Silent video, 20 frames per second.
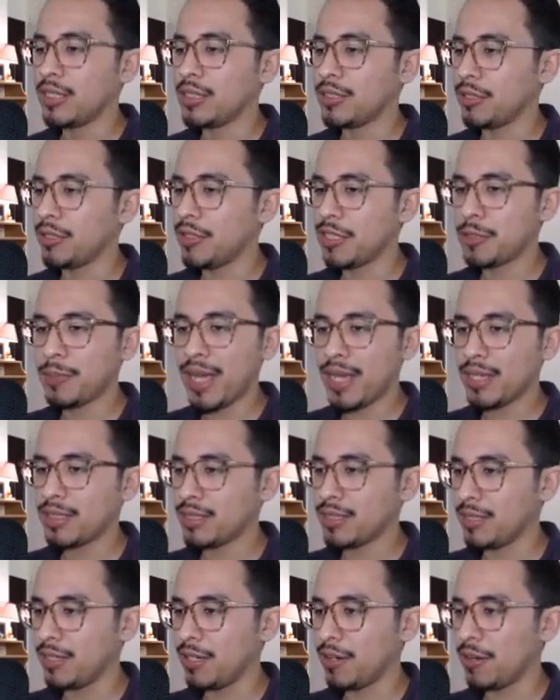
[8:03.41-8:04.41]
So this
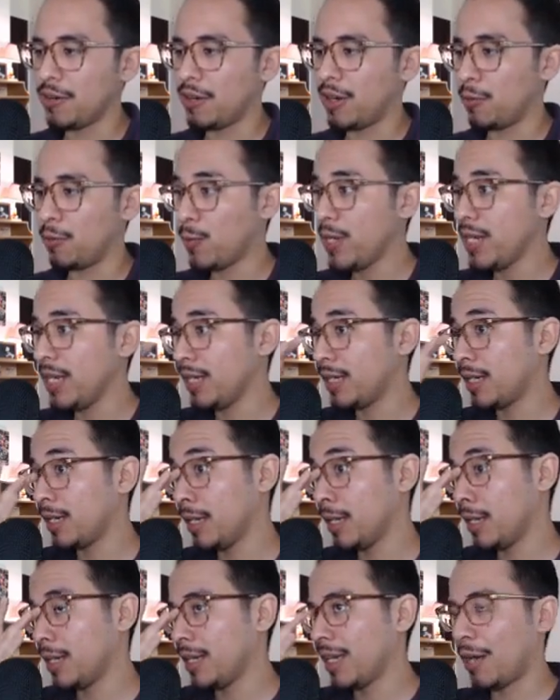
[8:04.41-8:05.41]
past, you know, a week,
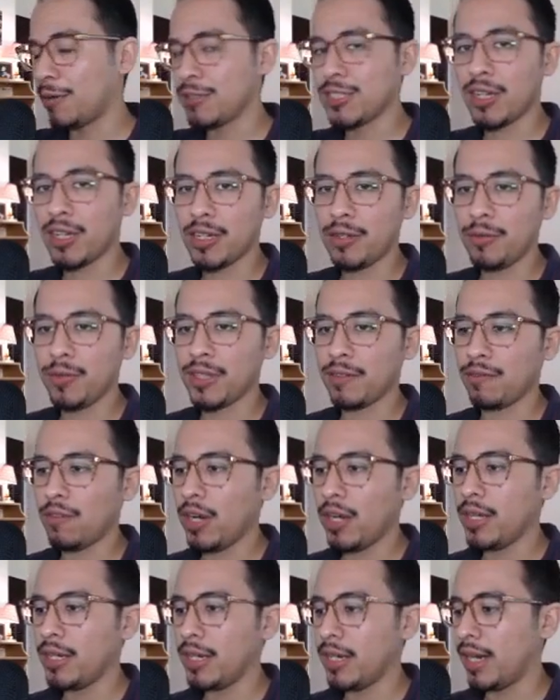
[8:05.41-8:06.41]
I was talking with a
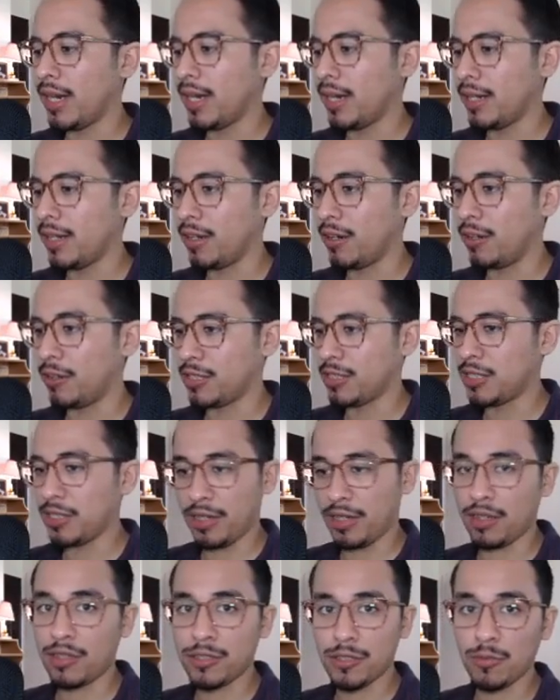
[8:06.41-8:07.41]
friend and, you know,
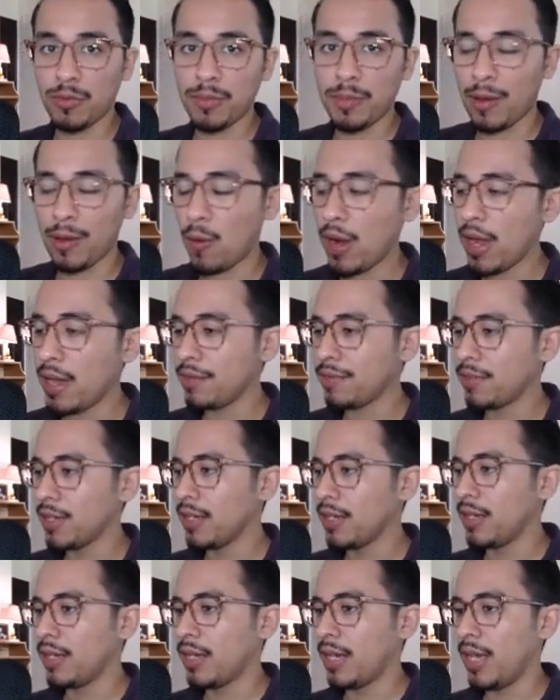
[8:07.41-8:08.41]
also with my wife,
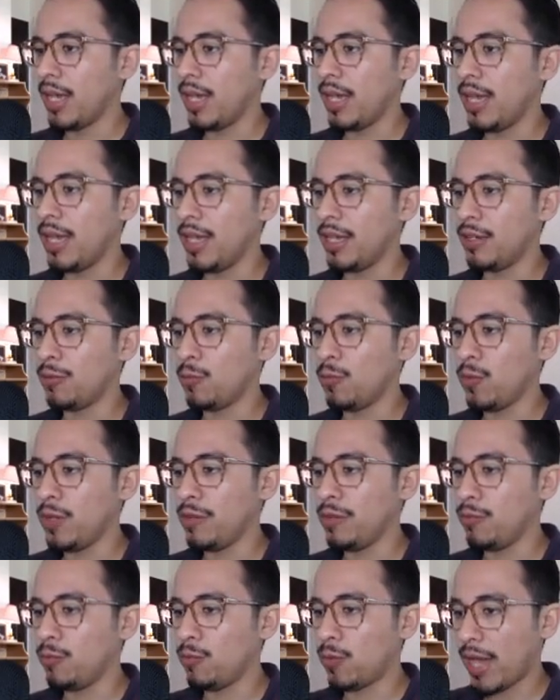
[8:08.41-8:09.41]
and
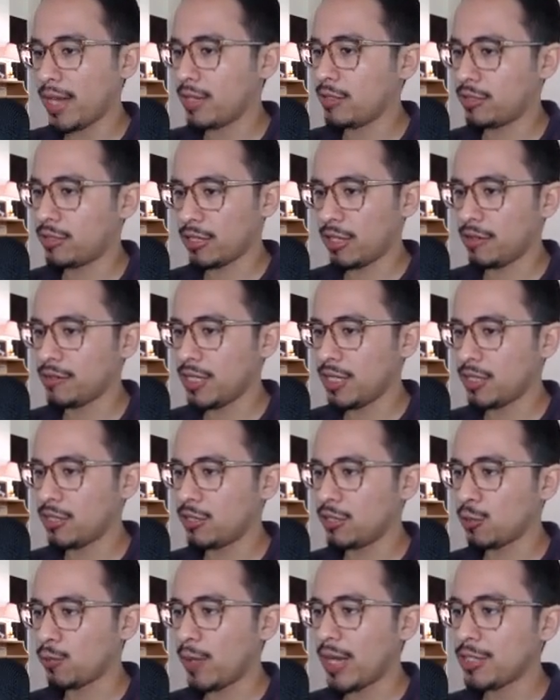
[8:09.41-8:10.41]
we got ourselves in a
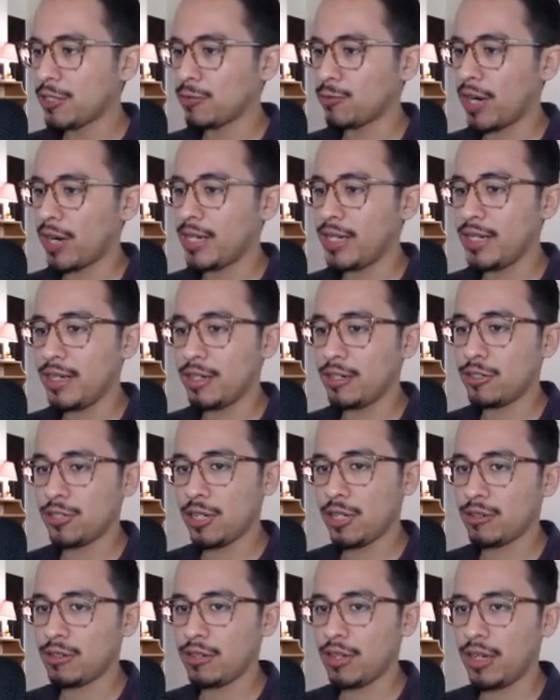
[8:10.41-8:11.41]
situation where I needed to
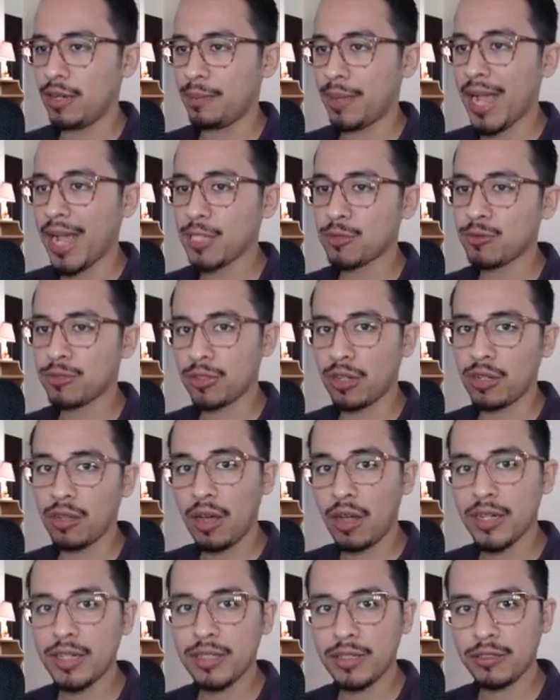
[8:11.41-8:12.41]
share a password to
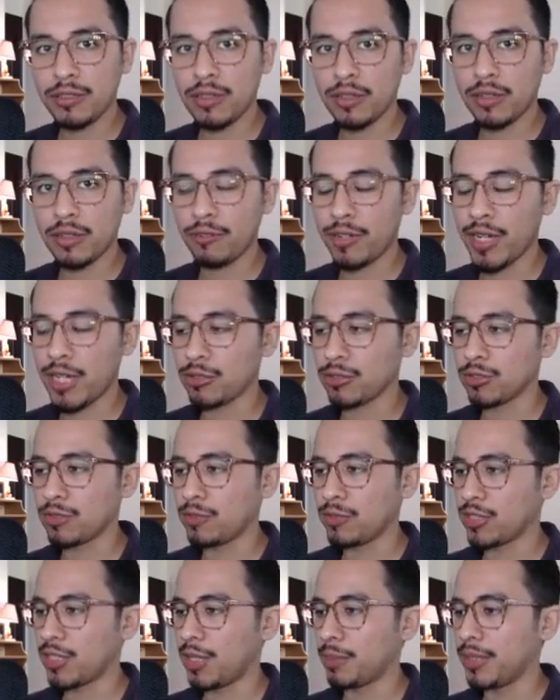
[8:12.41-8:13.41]
login credentials
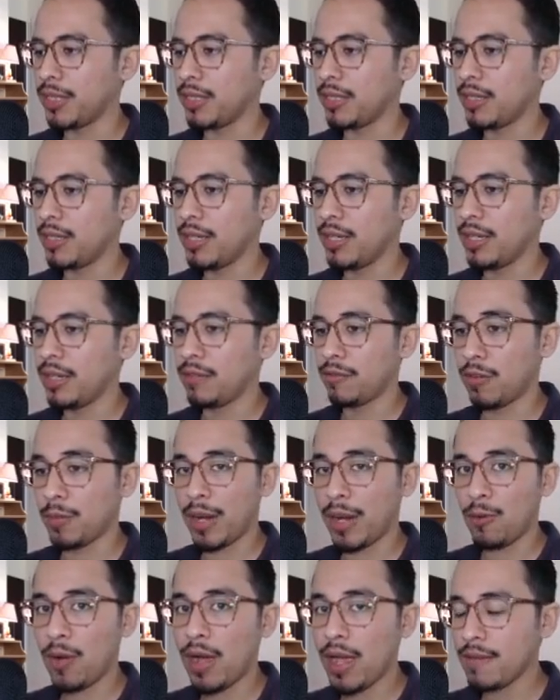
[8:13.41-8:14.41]
for something for
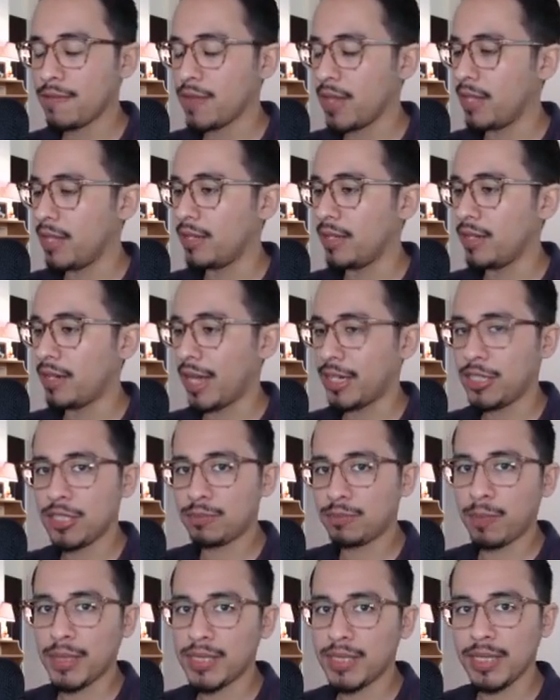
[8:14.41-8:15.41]
my wife. And then I
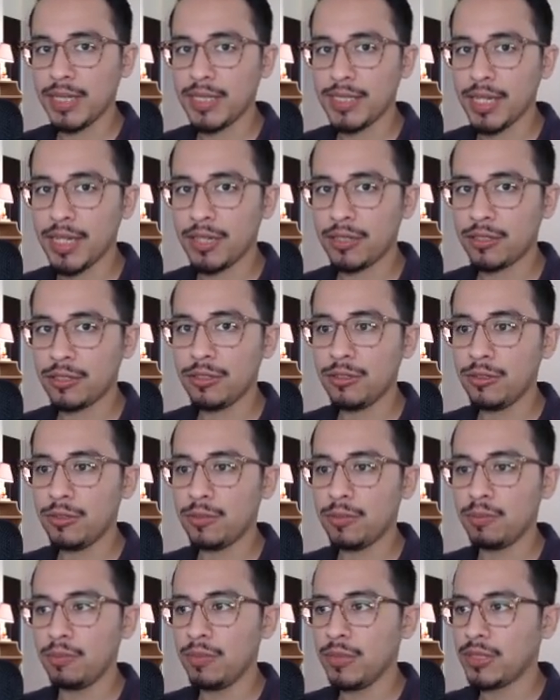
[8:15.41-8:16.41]
just basically sent it to
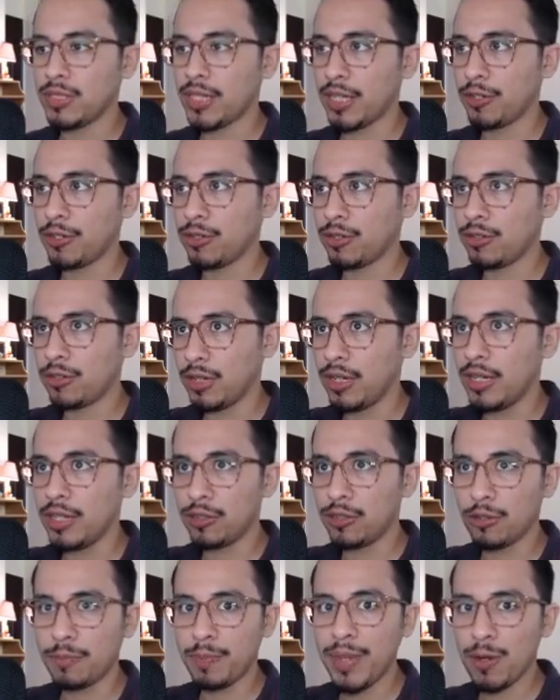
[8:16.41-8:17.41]
send her uh,
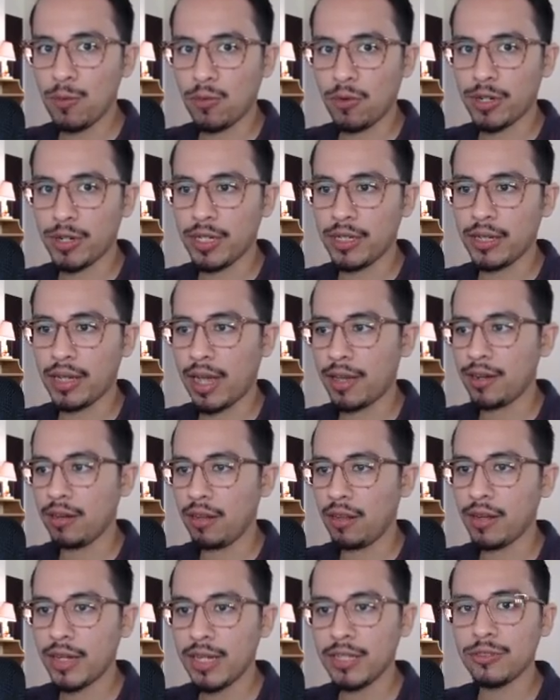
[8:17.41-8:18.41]
through Bitwarden how to
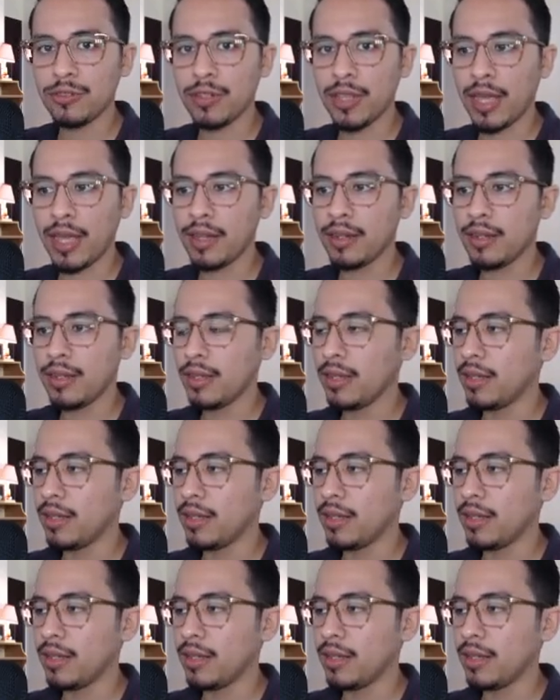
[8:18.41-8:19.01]
log in through that.